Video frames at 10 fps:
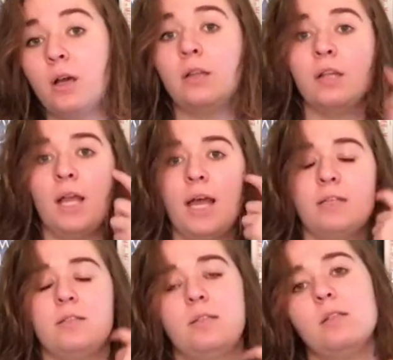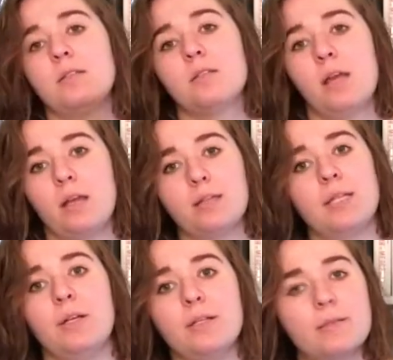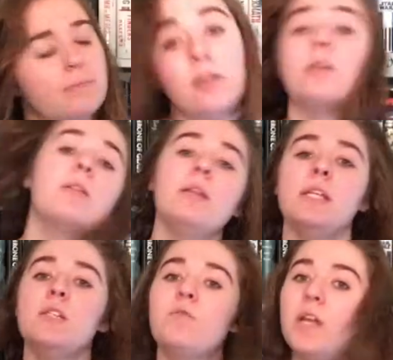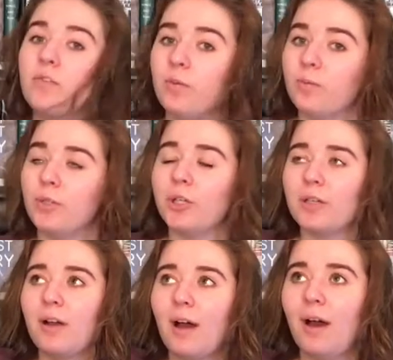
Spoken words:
unless it's like a series. Your least favorite book?